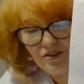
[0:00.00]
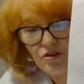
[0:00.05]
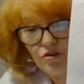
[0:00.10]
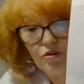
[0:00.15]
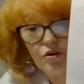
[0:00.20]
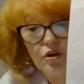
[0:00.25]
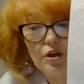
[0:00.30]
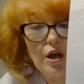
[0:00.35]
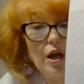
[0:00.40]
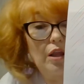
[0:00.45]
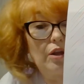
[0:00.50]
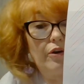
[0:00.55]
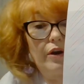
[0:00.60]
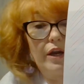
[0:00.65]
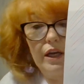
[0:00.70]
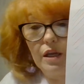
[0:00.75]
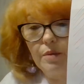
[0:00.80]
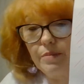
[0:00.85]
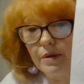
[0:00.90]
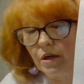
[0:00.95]
You could color
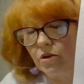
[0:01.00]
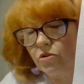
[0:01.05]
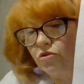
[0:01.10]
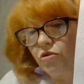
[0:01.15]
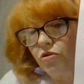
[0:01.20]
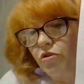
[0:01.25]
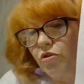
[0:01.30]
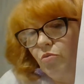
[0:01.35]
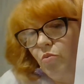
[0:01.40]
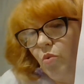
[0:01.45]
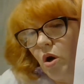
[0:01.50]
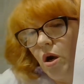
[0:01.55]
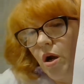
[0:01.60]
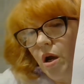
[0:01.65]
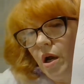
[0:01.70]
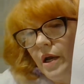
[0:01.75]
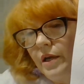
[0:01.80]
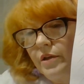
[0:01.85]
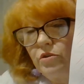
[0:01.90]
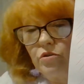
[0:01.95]
any picture you
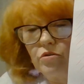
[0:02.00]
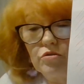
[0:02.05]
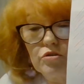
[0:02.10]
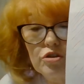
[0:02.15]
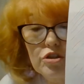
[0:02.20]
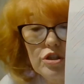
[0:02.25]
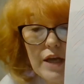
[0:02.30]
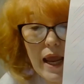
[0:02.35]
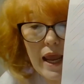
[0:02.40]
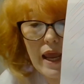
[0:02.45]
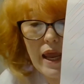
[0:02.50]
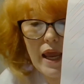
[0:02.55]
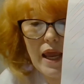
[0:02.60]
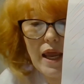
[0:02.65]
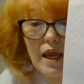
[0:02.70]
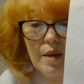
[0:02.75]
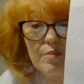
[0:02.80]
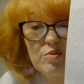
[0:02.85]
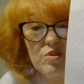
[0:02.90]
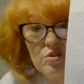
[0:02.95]
want, do
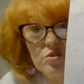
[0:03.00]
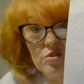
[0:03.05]
shapes,